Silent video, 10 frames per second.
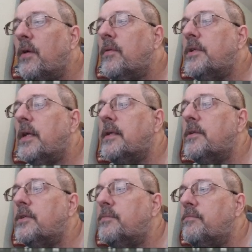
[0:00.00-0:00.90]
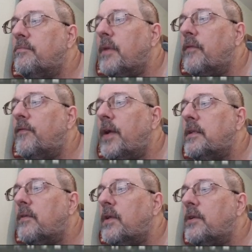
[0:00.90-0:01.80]
which I can just
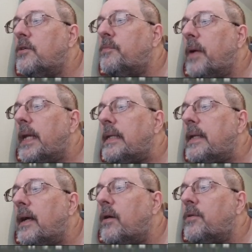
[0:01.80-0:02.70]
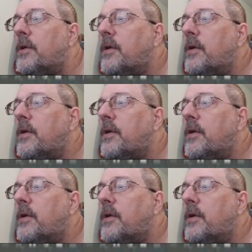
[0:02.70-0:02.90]
effectively just paint out.